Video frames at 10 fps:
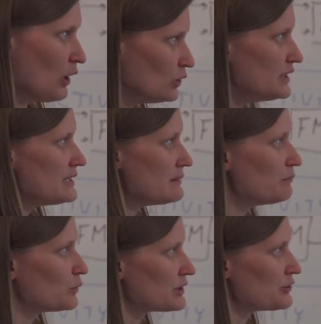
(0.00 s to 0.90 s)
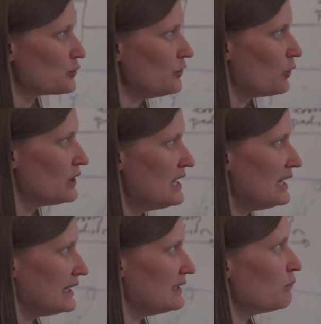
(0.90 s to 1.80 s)
And, and important to note
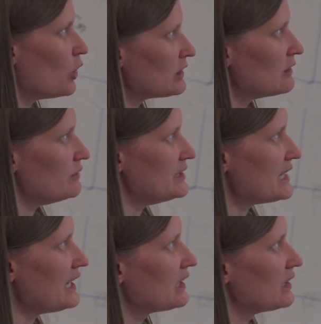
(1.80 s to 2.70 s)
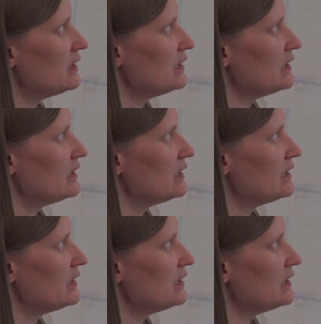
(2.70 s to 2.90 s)
that the model we take